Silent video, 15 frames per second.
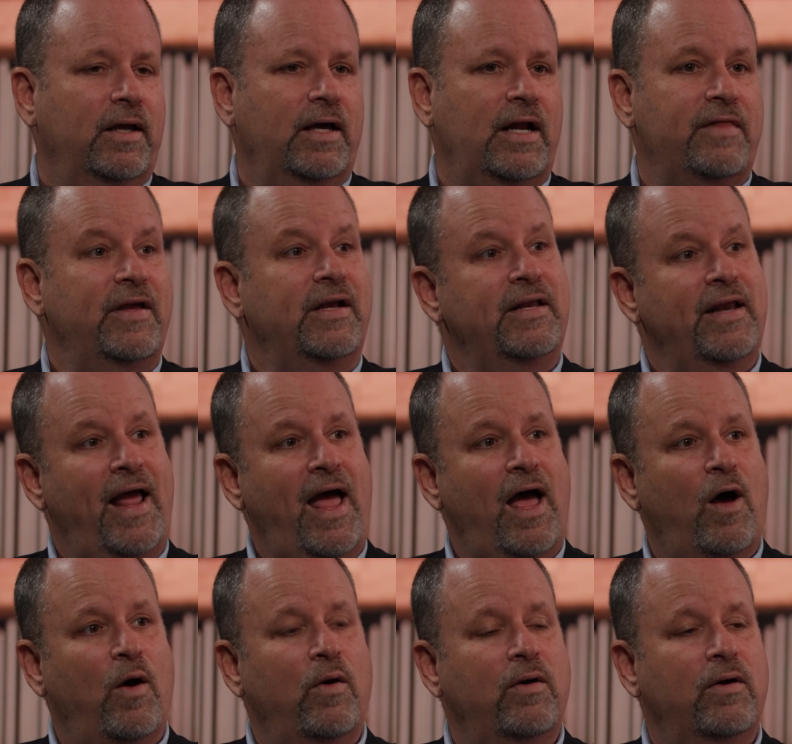And I think
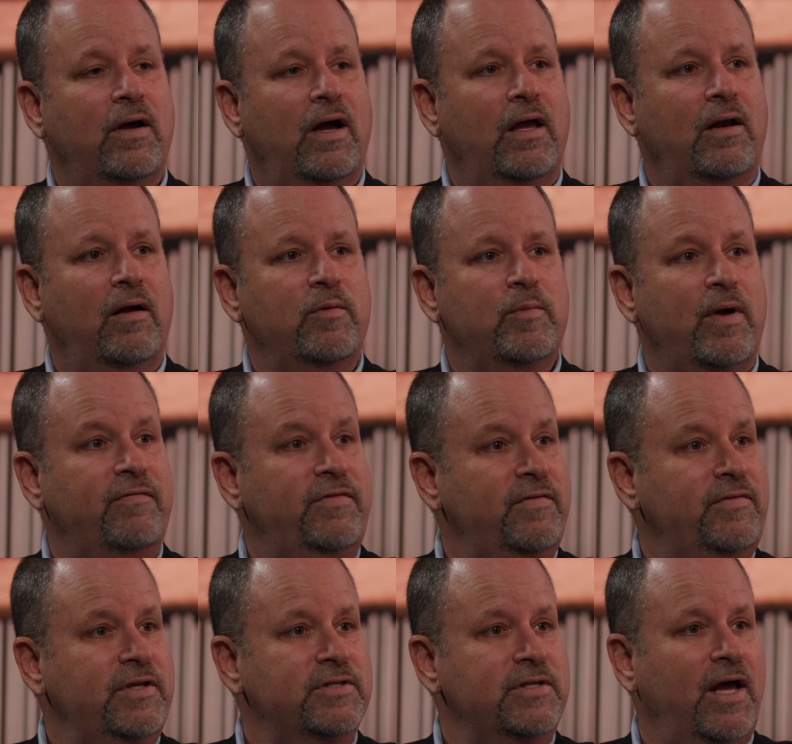now, I'm in my
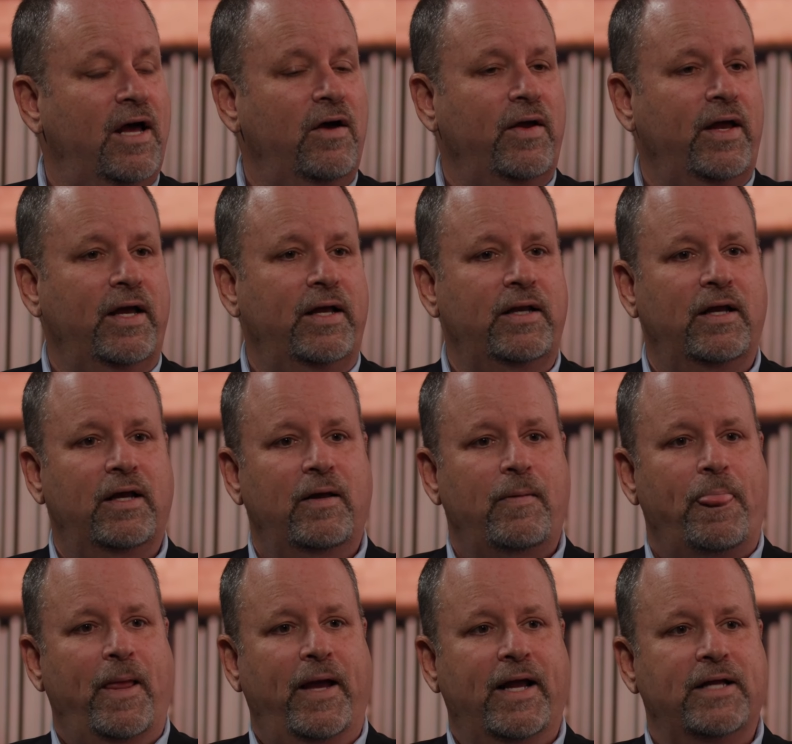50s now, and
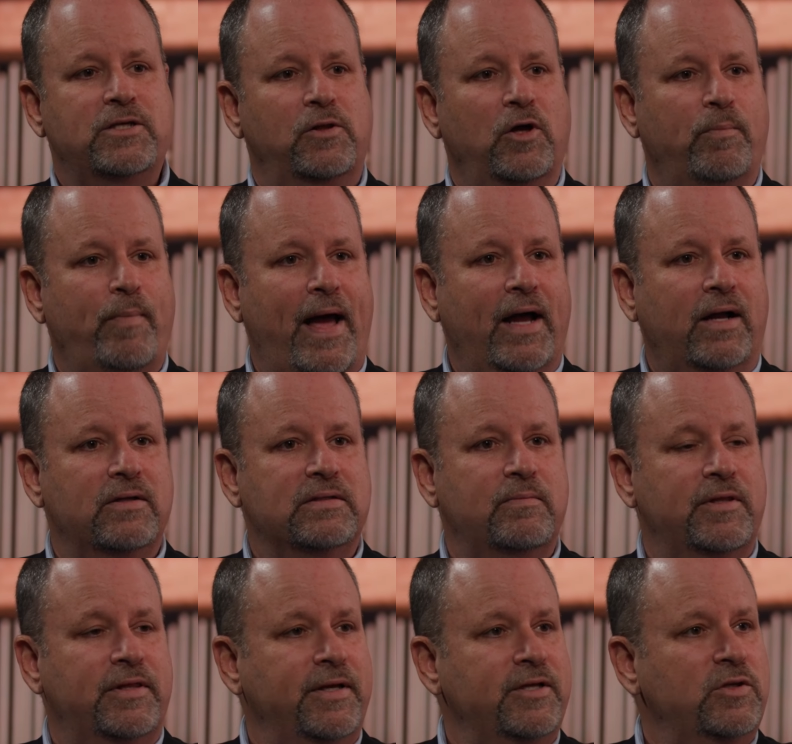I get to look back on some
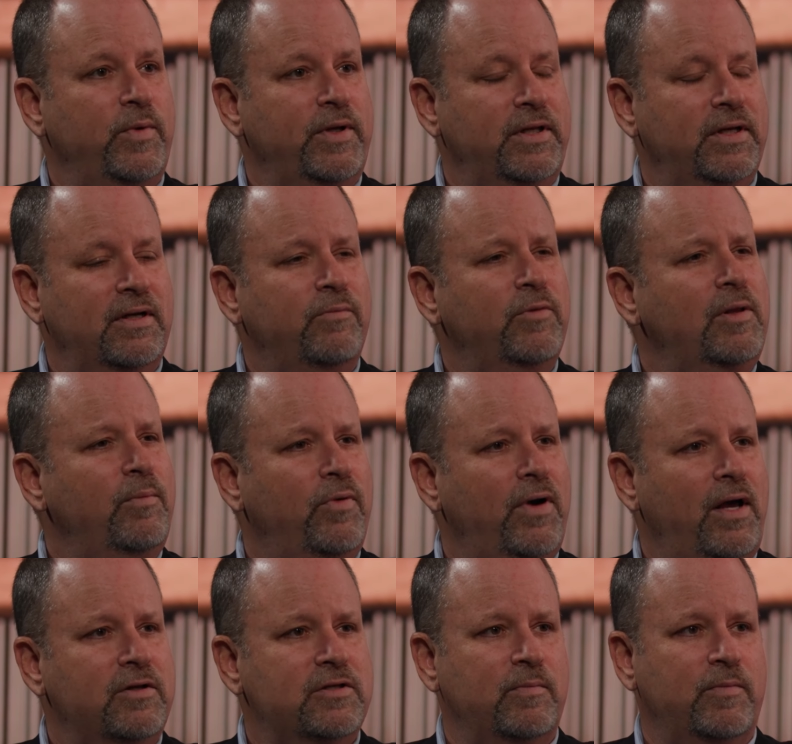of the things that we did. I'm really
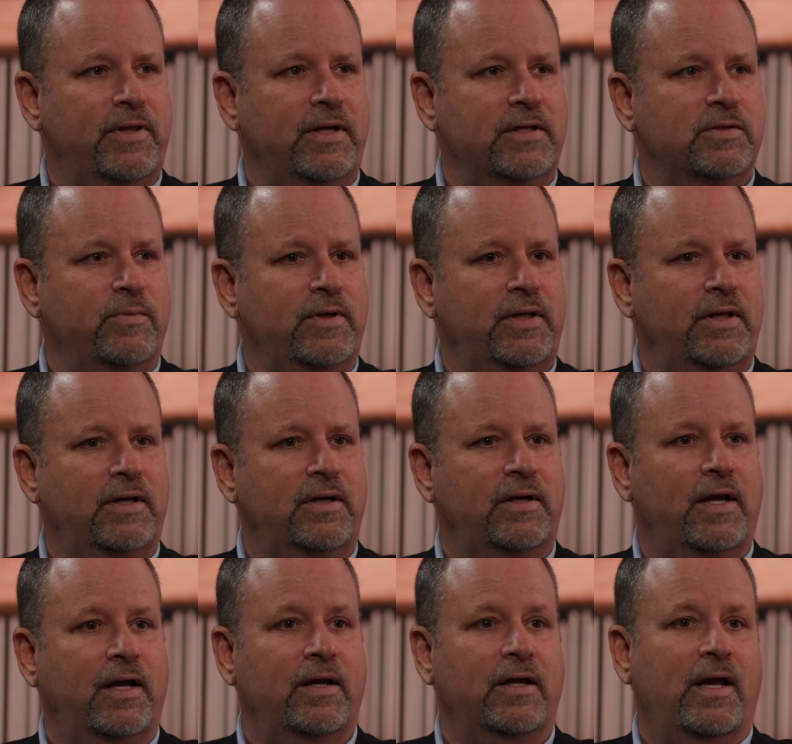proud of some things that we did,
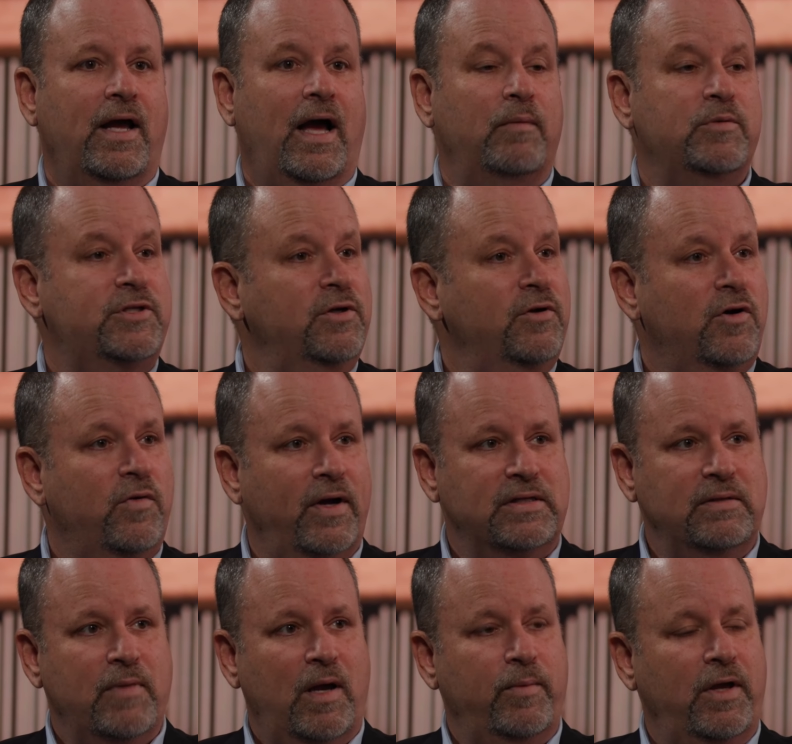and I'm still
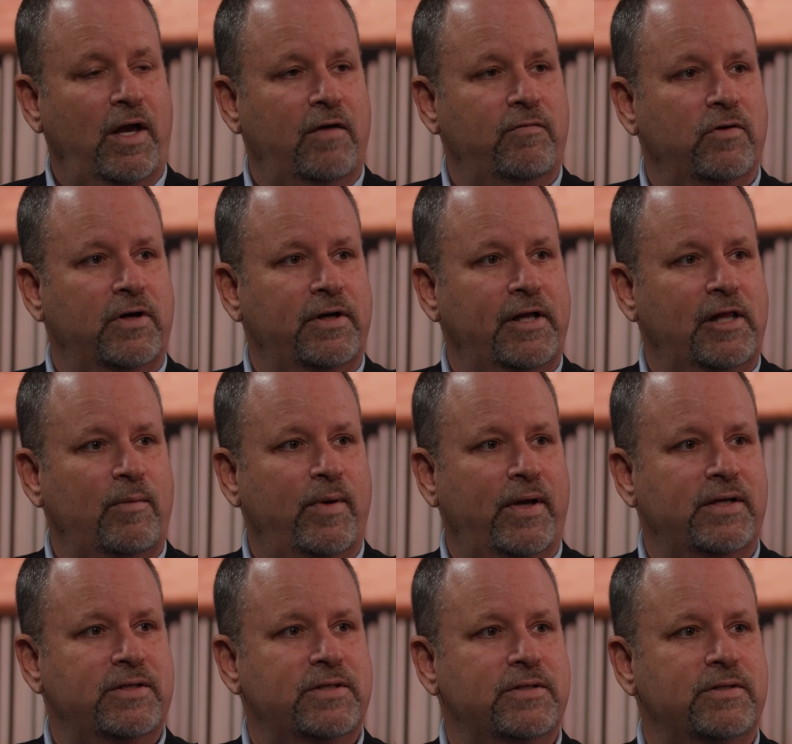correcting my behavior on a daily
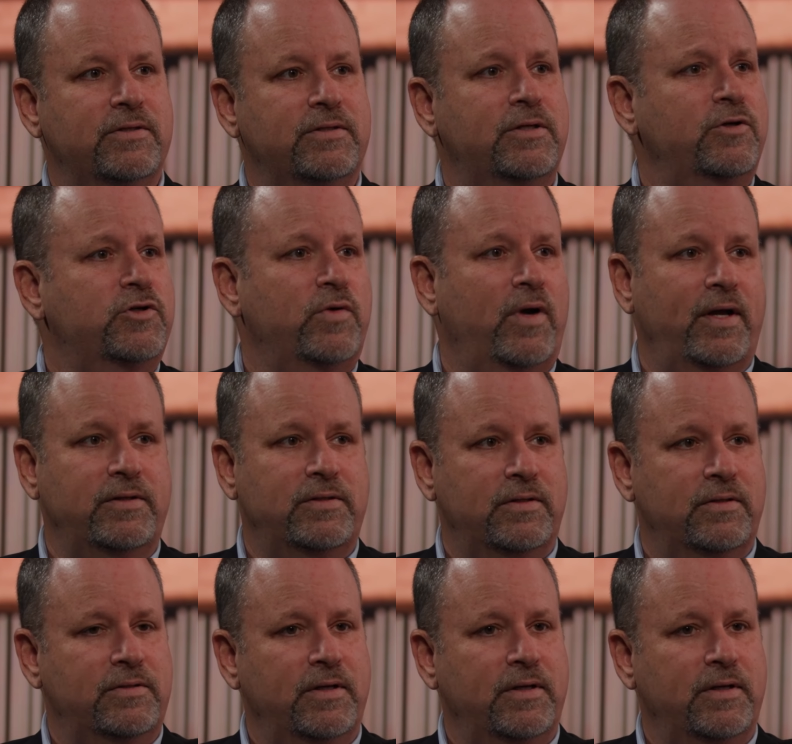basis and still trying to